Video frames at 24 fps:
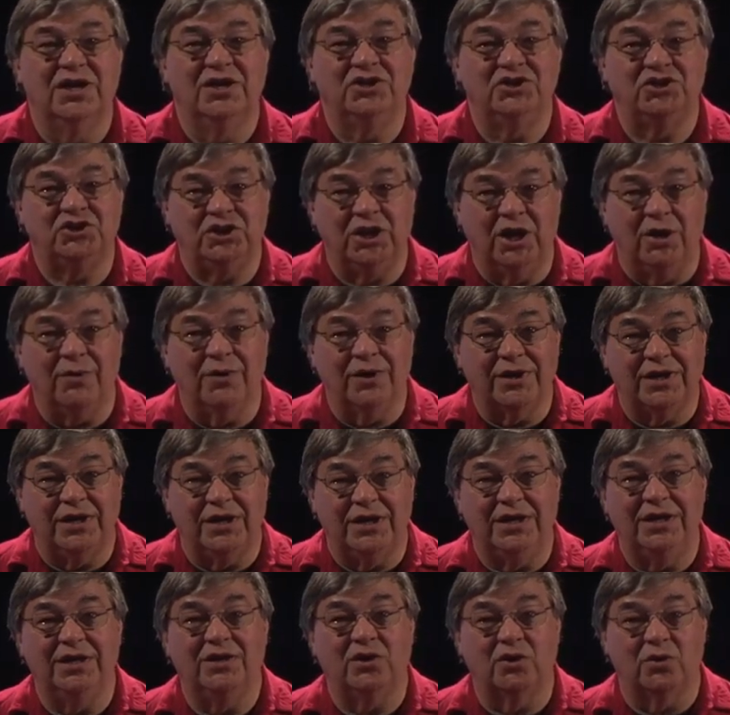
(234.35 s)

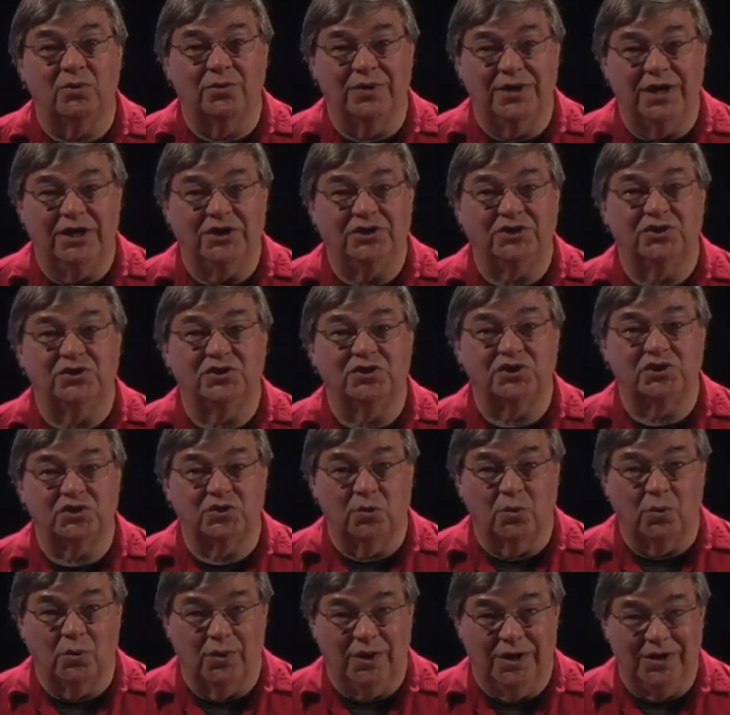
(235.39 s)
Cherokee creation
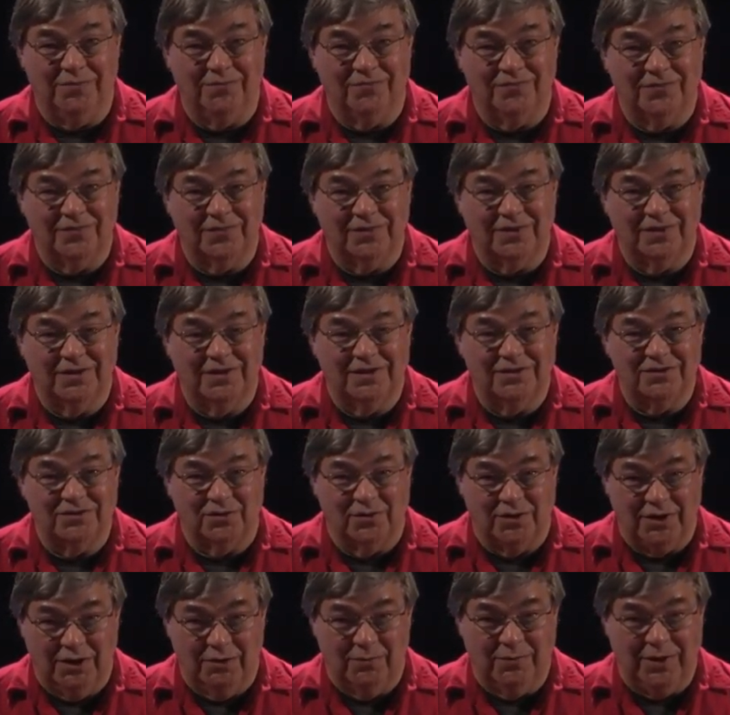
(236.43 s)
story. So
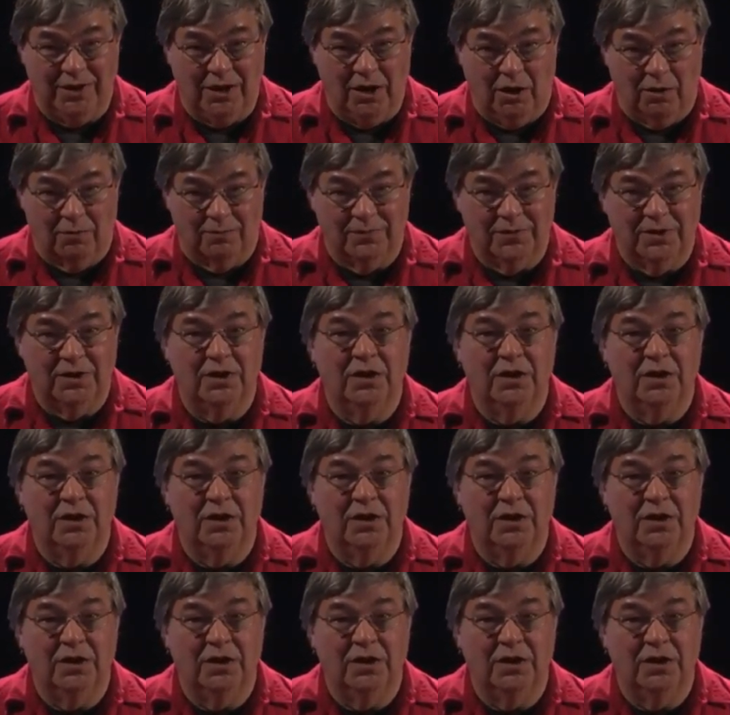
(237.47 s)
here we go.